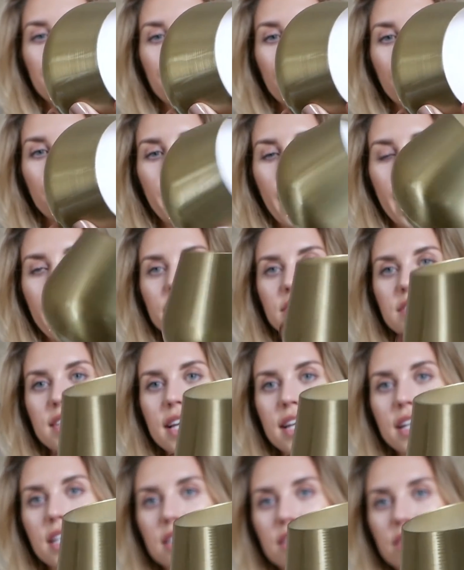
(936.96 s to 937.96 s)
four pounds.
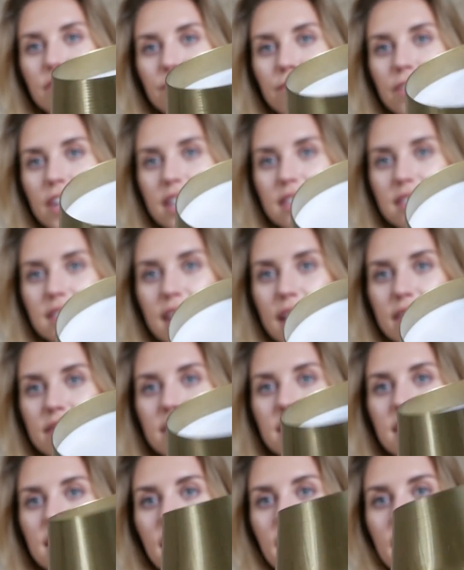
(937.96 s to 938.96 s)
It is fig
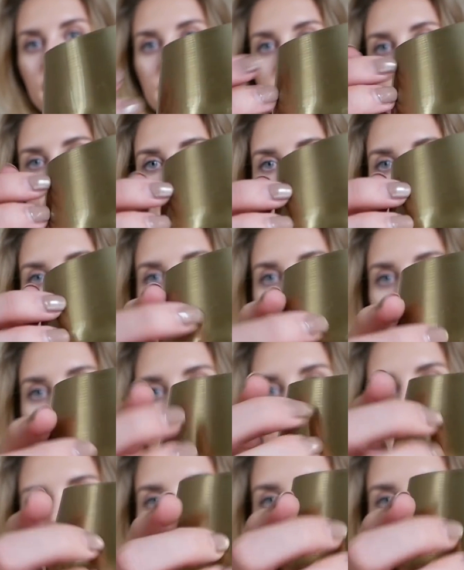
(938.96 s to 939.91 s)
scented, it's in this